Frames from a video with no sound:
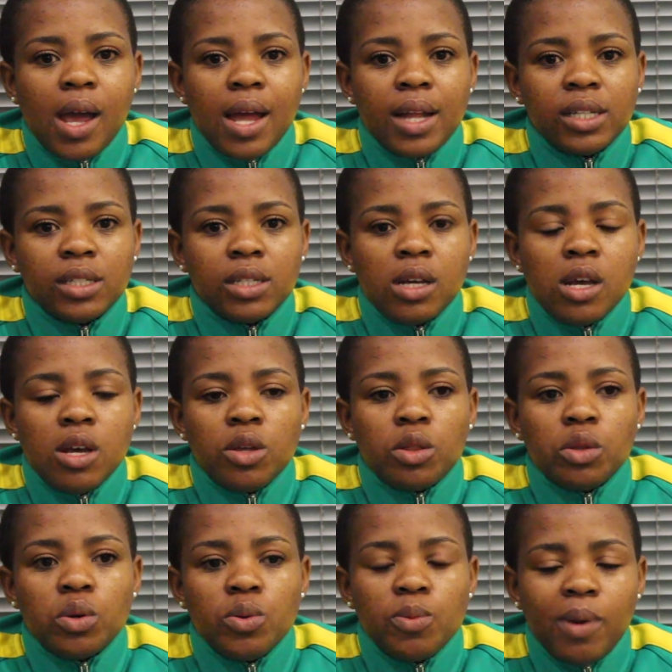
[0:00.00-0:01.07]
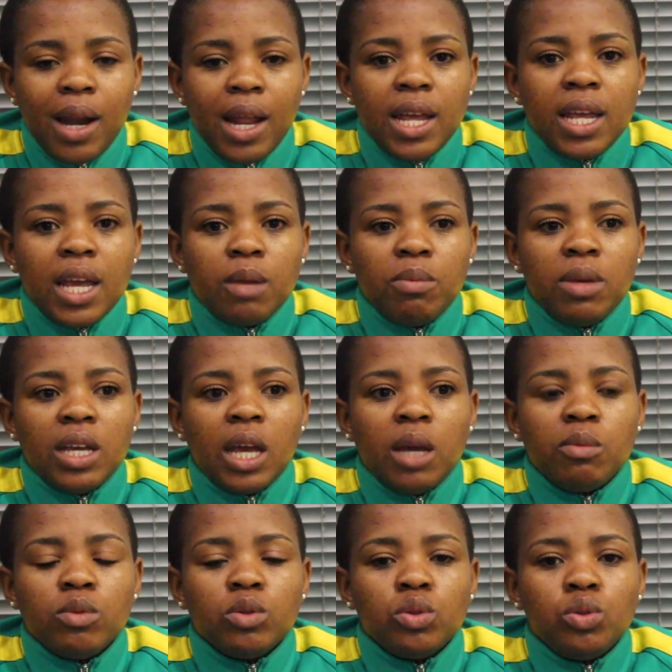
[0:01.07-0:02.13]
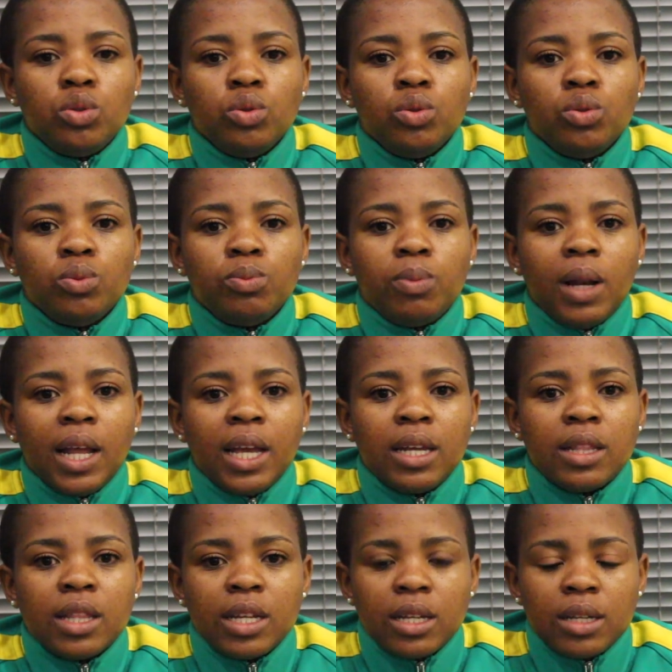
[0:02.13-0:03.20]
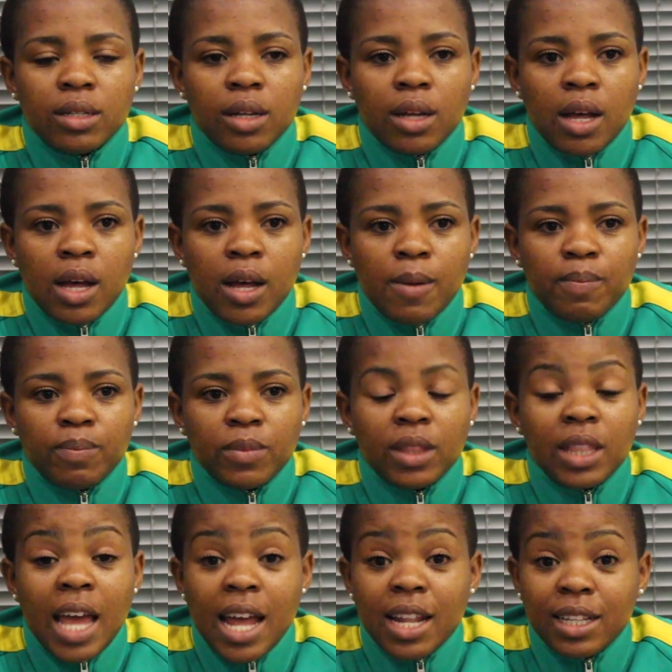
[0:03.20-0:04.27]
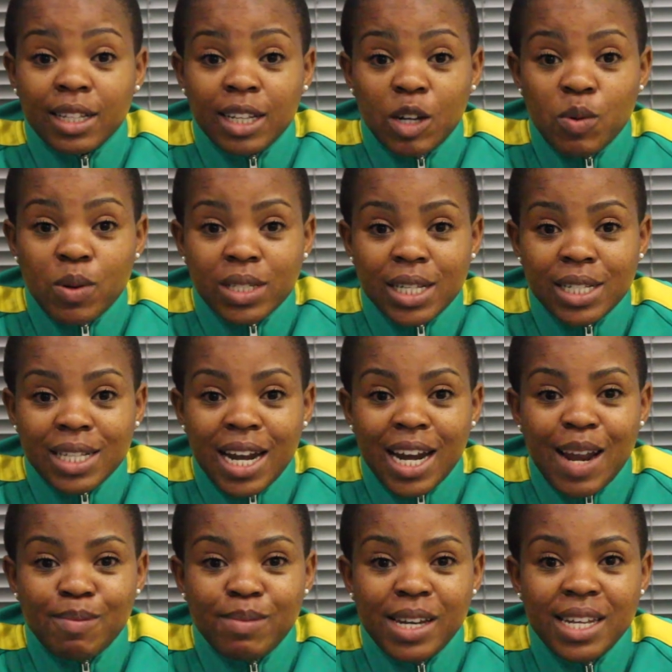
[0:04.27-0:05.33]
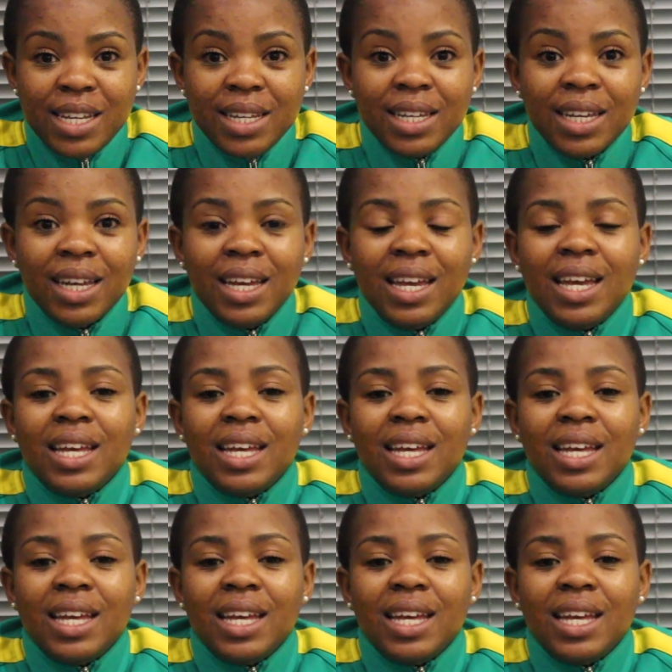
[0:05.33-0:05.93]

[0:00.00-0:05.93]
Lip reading: And through playing and being able to play in the, then it was the Sanlam League,